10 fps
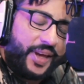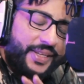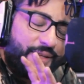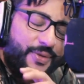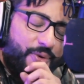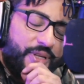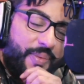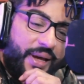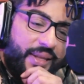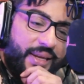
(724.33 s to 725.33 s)
to face and talked
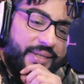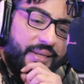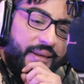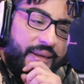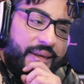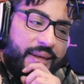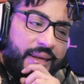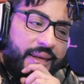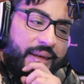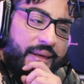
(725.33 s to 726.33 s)
about this,
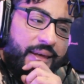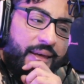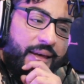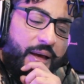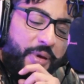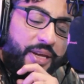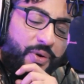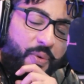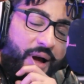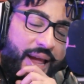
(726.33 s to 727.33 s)
I bet
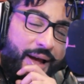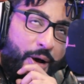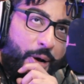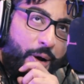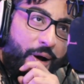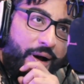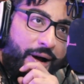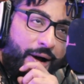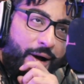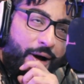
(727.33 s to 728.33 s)
you're quite
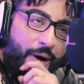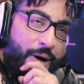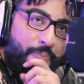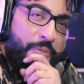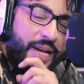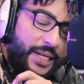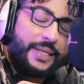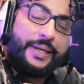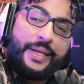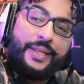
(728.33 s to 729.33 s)

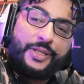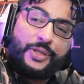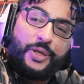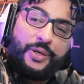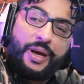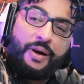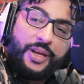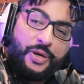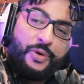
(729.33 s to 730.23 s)
militant in the studio. Are